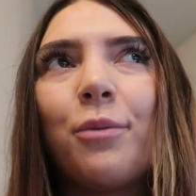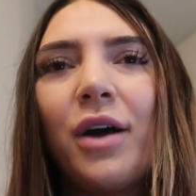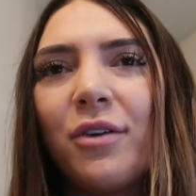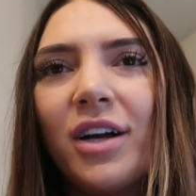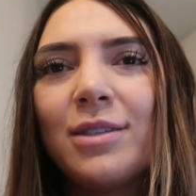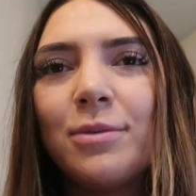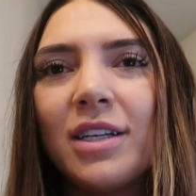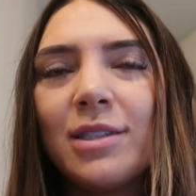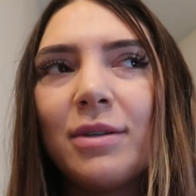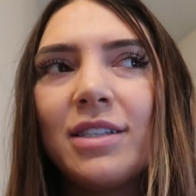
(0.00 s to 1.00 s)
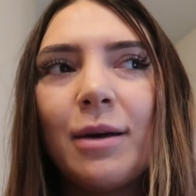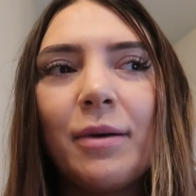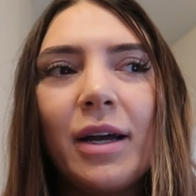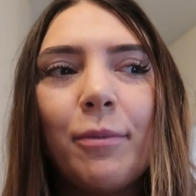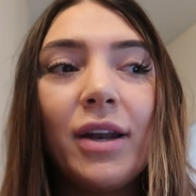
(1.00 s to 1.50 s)
Brown rice upsets my
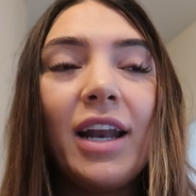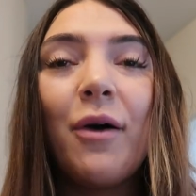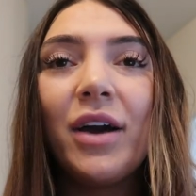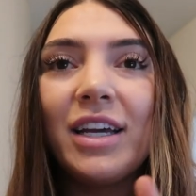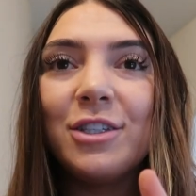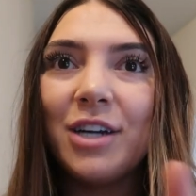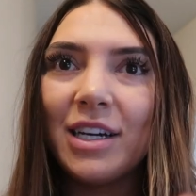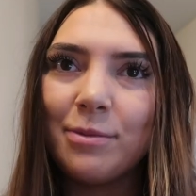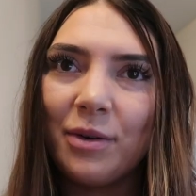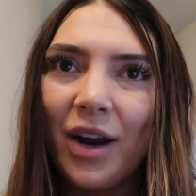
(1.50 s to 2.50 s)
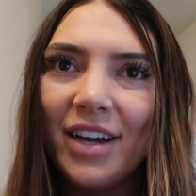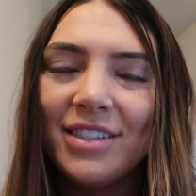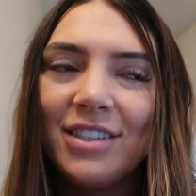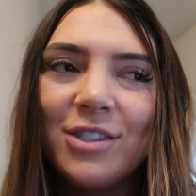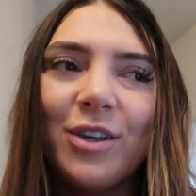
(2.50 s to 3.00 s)
stomach, but now I eat jasmine
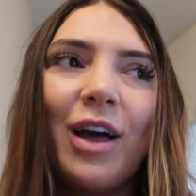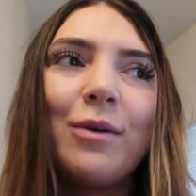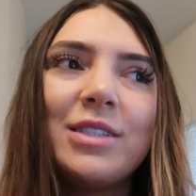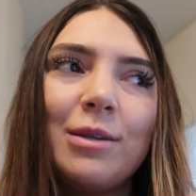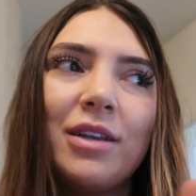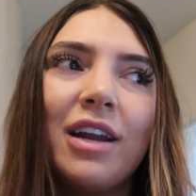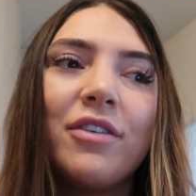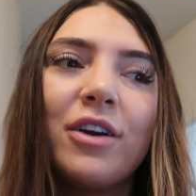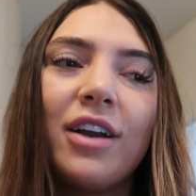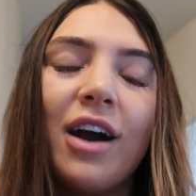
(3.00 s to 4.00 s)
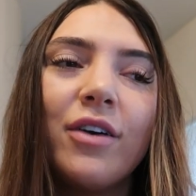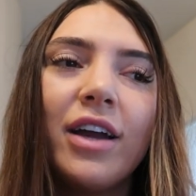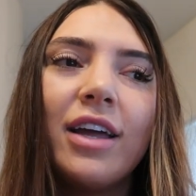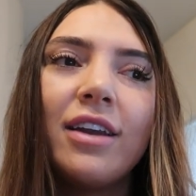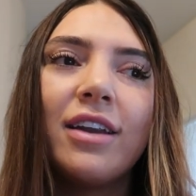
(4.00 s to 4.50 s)
rice. So that was something I figured out
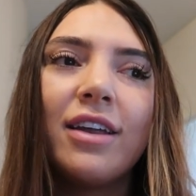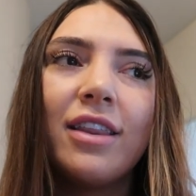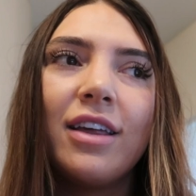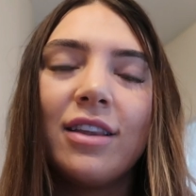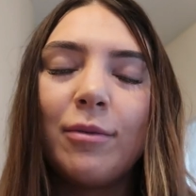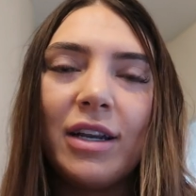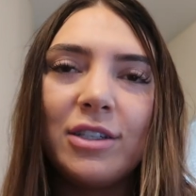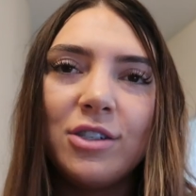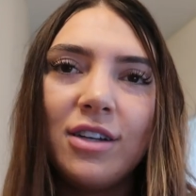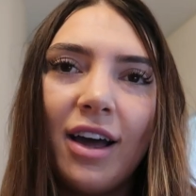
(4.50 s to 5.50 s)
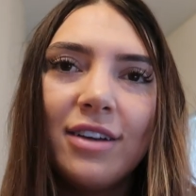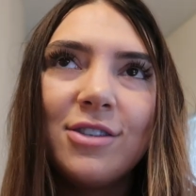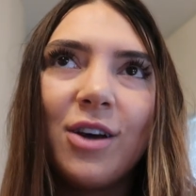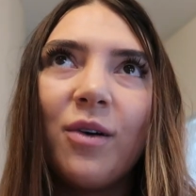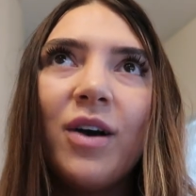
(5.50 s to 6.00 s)
in the elimination diet.
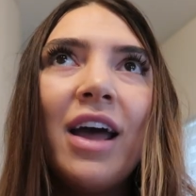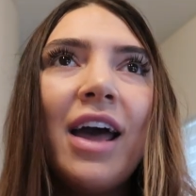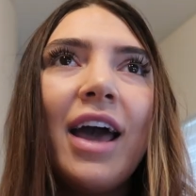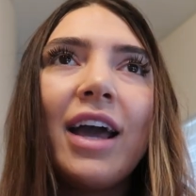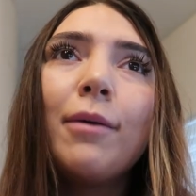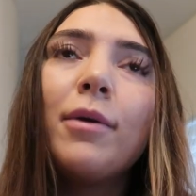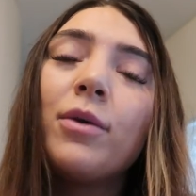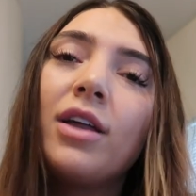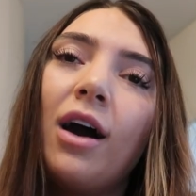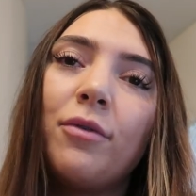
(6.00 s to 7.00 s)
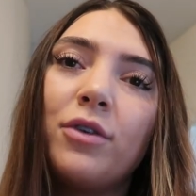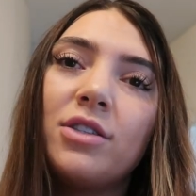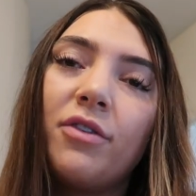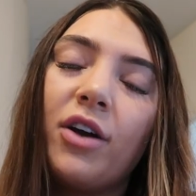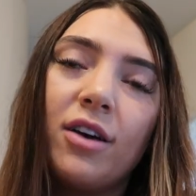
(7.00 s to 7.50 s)
So it can be really helpful
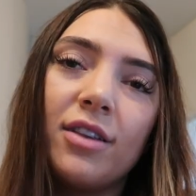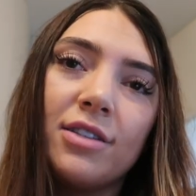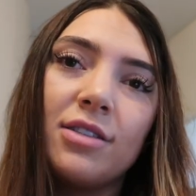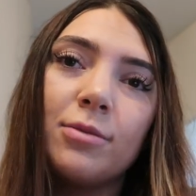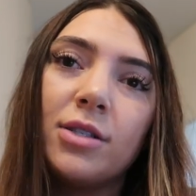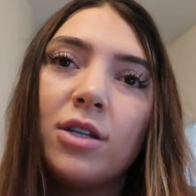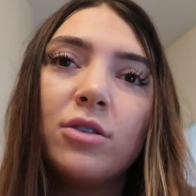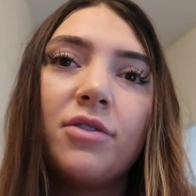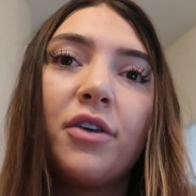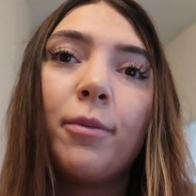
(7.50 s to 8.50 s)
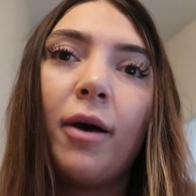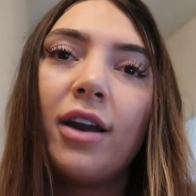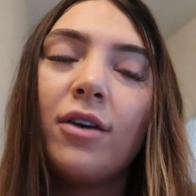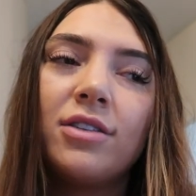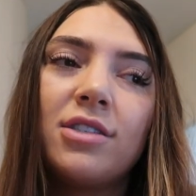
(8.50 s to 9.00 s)
to figure out the substitutes for your
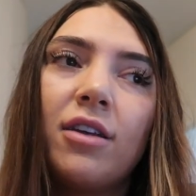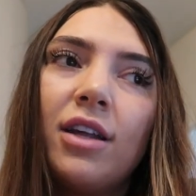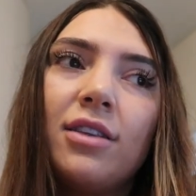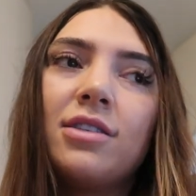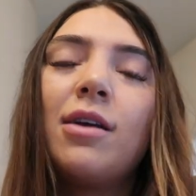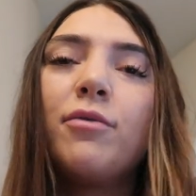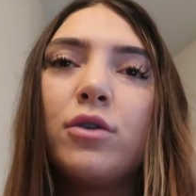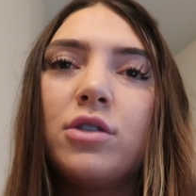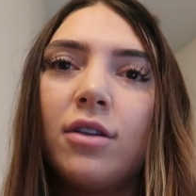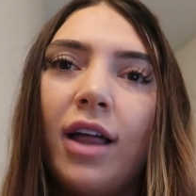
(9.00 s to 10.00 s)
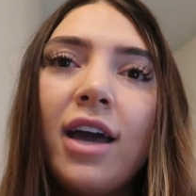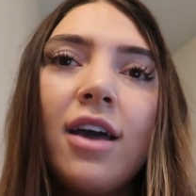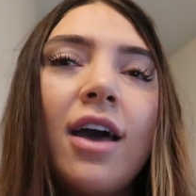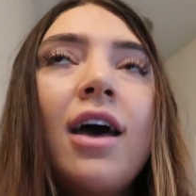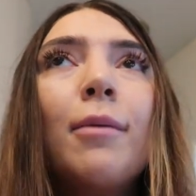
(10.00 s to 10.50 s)
body. You can still eat the same foods you like,
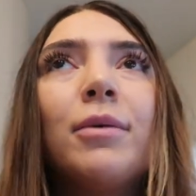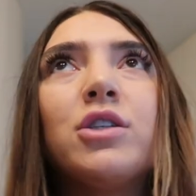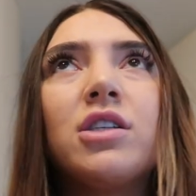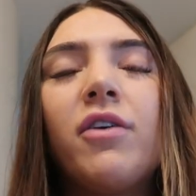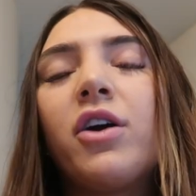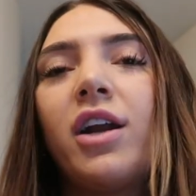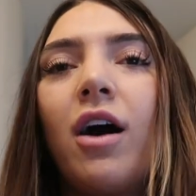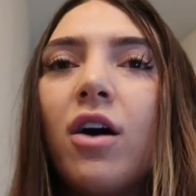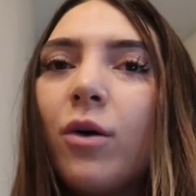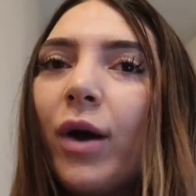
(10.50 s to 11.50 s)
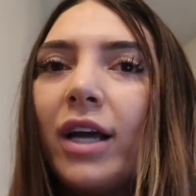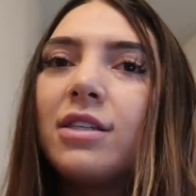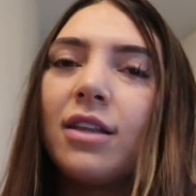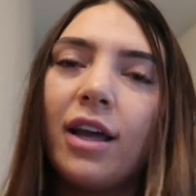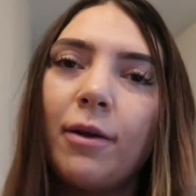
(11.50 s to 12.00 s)
but just figuring out a way
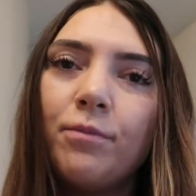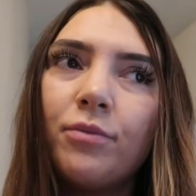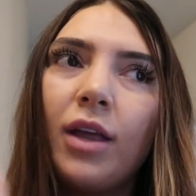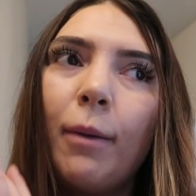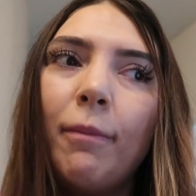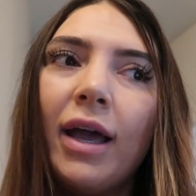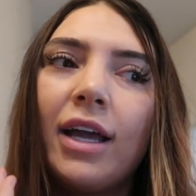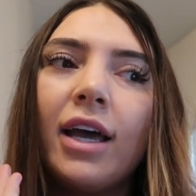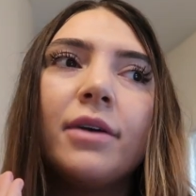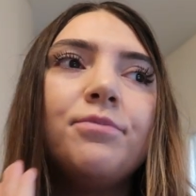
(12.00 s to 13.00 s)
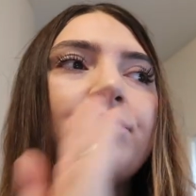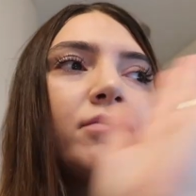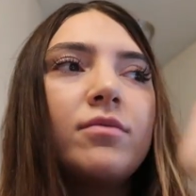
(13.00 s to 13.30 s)
to like make it